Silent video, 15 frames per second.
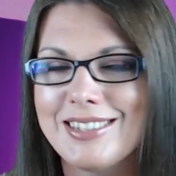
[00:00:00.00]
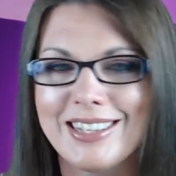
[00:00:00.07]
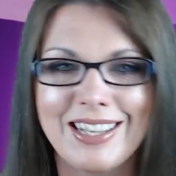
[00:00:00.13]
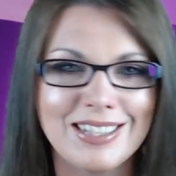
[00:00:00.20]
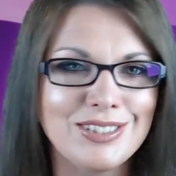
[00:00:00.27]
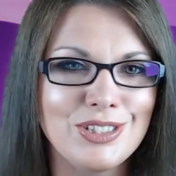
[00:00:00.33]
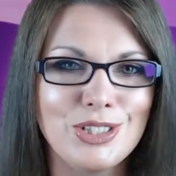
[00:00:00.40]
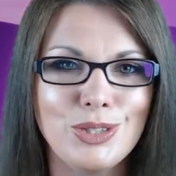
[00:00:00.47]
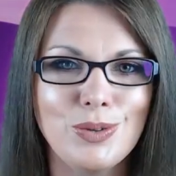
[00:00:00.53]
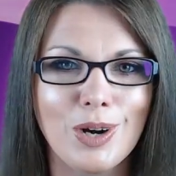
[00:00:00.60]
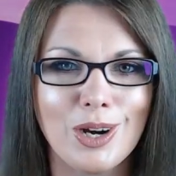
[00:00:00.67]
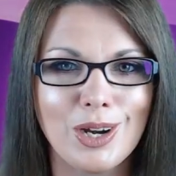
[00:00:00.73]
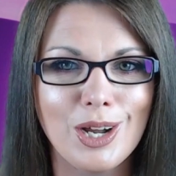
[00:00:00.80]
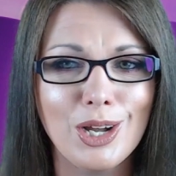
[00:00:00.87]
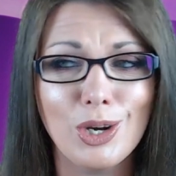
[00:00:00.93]
against you
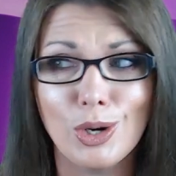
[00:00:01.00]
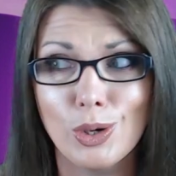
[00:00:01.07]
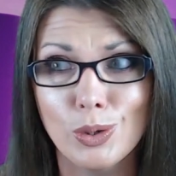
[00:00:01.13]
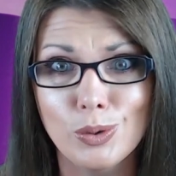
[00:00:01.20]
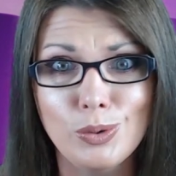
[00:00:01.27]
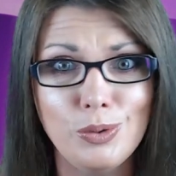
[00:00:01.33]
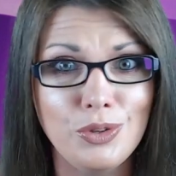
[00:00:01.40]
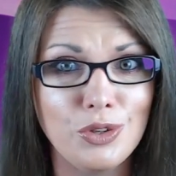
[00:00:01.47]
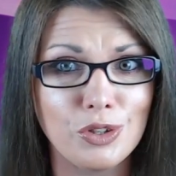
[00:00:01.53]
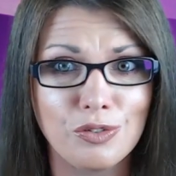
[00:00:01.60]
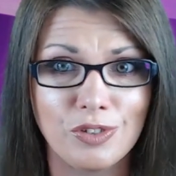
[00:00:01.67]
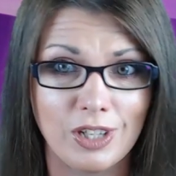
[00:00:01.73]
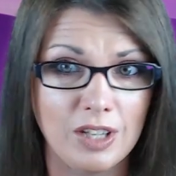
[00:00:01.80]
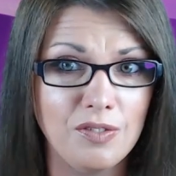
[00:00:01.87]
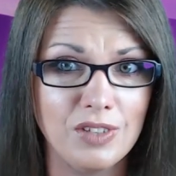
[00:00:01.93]
are not owed your
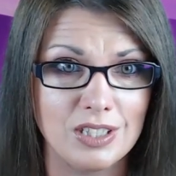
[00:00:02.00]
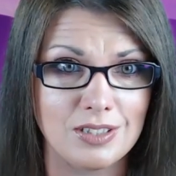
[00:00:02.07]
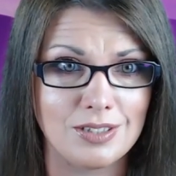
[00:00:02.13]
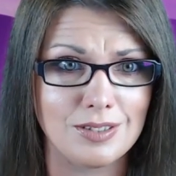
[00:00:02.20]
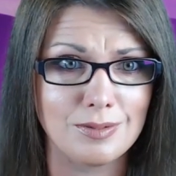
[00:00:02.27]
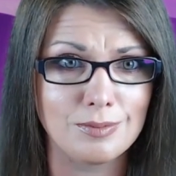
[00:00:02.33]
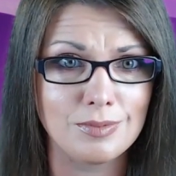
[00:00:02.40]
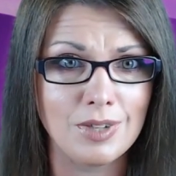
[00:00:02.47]
forgiveness.